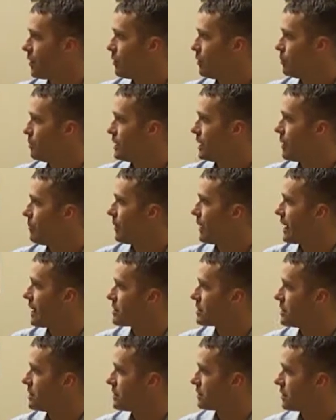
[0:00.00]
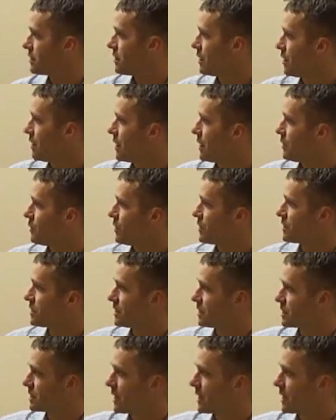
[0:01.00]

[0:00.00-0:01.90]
would be a patient in which the